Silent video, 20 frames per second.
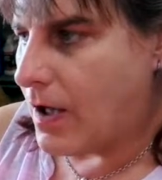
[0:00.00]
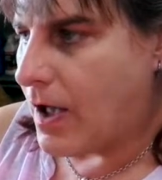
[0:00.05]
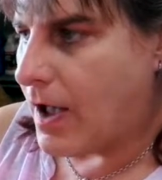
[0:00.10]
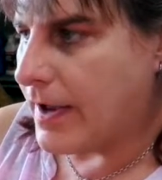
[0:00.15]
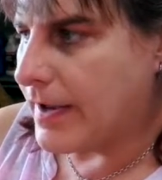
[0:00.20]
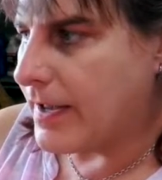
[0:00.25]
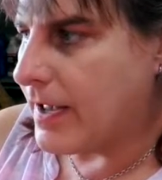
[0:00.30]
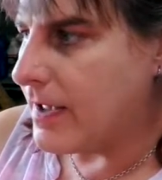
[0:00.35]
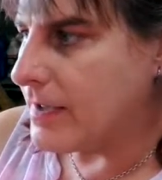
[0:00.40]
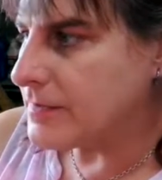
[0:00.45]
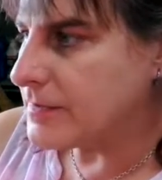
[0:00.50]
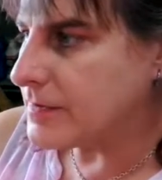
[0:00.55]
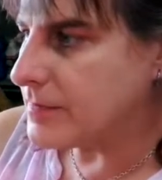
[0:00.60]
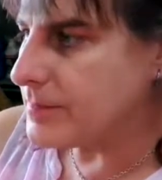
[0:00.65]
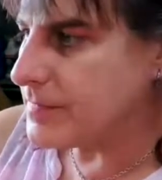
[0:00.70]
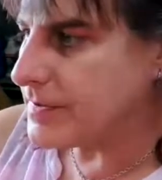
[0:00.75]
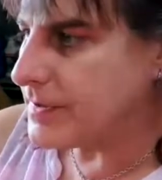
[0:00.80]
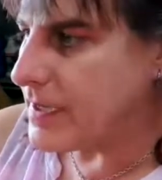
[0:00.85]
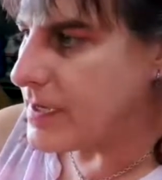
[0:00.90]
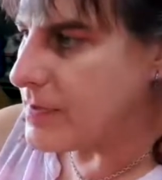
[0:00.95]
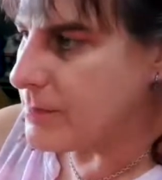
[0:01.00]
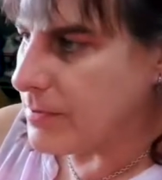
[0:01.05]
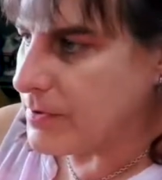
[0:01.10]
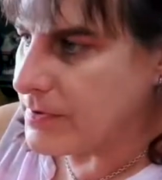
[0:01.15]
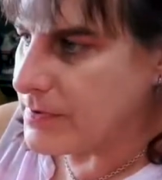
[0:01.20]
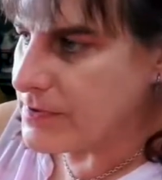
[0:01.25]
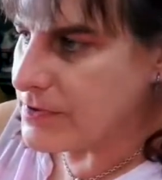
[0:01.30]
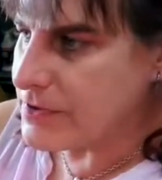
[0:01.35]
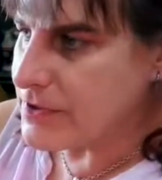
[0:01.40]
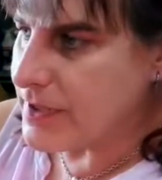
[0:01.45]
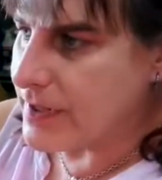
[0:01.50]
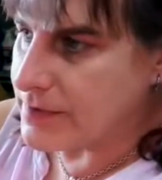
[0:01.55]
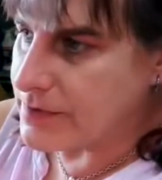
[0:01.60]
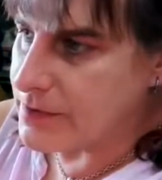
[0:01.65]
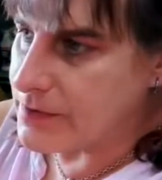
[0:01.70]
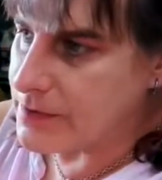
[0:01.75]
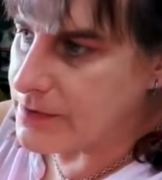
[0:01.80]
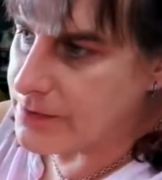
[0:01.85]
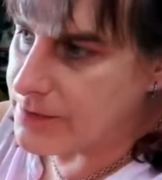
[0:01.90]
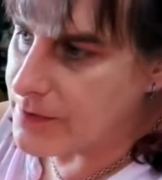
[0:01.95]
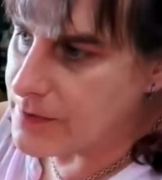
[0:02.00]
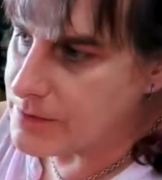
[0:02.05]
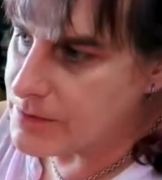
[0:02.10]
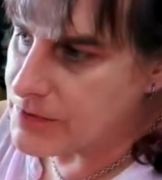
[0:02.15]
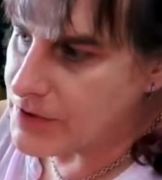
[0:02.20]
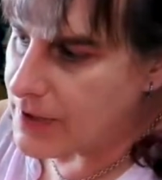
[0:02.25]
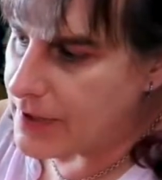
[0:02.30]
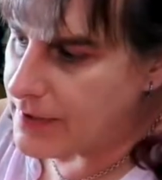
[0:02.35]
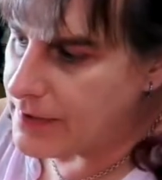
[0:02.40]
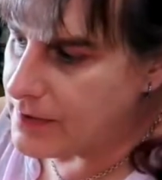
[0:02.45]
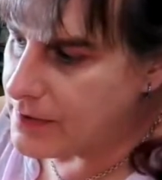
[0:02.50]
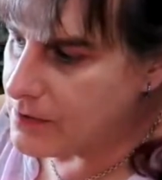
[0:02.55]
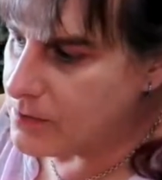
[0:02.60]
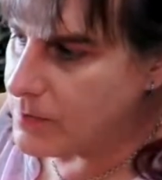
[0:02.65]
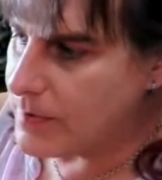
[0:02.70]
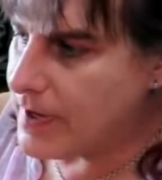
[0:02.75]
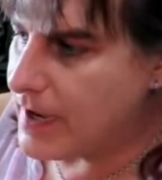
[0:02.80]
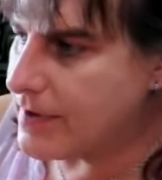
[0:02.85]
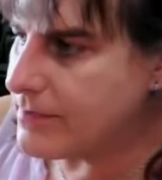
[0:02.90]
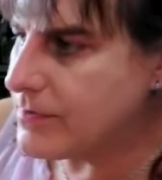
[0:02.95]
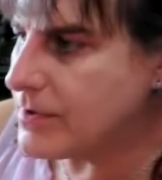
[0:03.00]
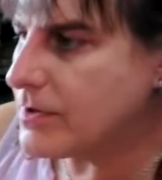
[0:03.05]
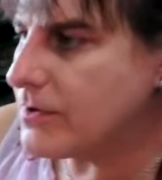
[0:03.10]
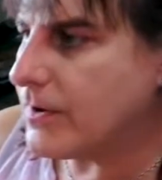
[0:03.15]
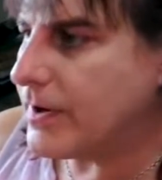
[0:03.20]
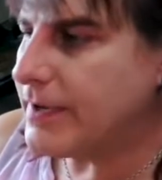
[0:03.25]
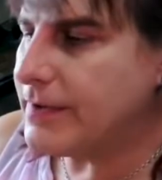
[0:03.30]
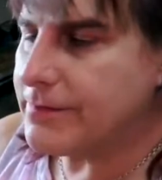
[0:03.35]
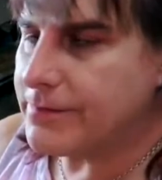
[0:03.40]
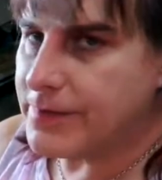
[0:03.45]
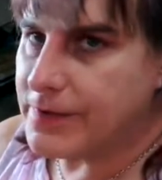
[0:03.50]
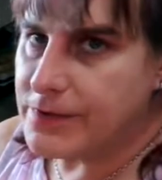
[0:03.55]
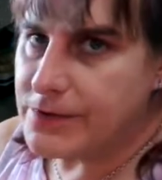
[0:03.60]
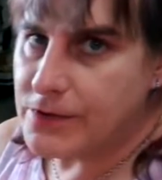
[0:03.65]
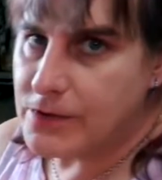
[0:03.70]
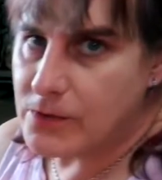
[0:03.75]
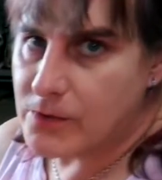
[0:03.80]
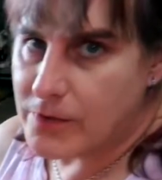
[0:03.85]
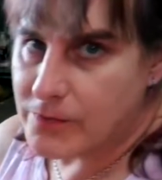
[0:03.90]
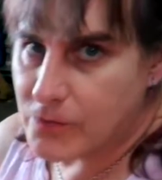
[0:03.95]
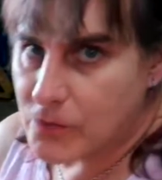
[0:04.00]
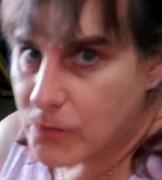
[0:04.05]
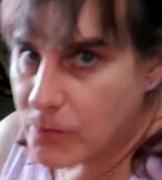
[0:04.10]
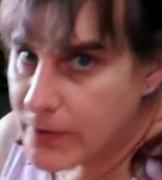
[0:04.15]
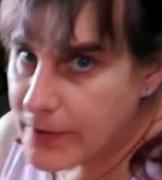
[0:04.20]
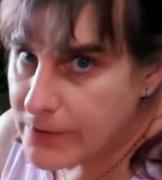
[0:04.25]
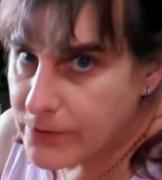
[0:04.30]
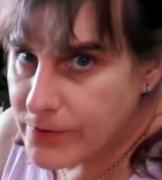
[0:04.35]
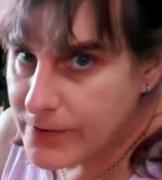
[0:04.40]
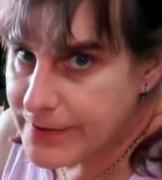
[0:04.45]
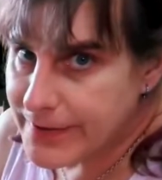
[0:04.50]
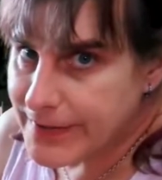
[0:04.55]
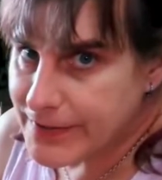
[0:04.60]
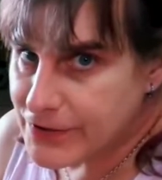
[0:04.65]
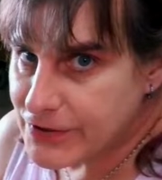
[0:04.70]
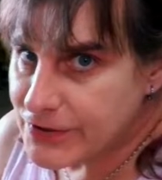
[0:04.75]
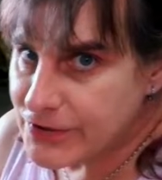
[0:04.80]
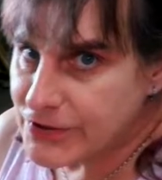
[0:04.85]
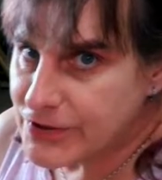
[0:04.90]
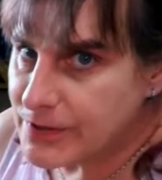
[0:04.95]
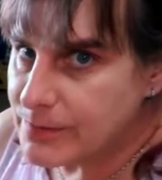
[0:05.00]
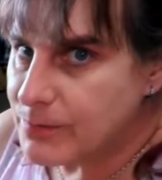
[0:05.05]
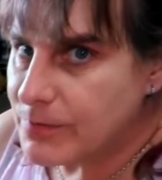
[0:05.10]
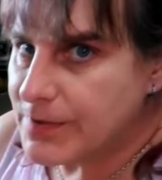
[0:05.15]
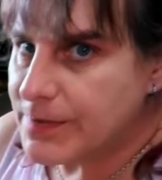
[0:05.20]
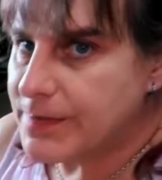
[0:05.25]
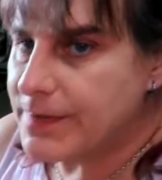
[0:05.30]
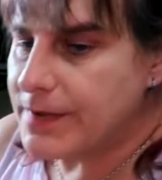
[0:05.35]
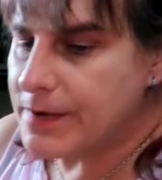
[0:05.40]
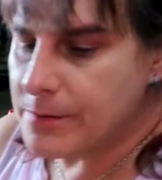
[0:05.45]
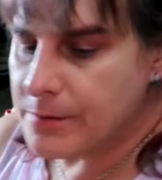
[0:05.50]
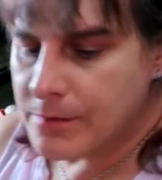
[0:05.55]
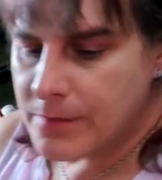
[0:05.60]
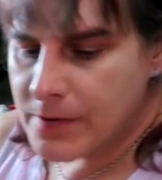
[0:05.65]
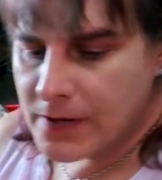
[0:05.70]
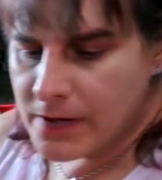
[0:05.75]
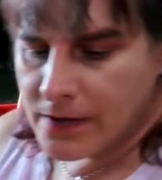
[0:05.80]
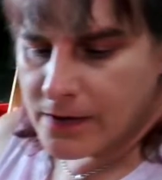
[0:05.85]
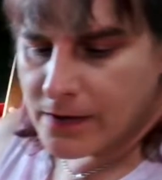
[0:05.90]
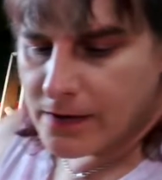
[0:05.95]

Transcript: I got some sample injectors from China. We have a great vendor. We have a great relationship with them.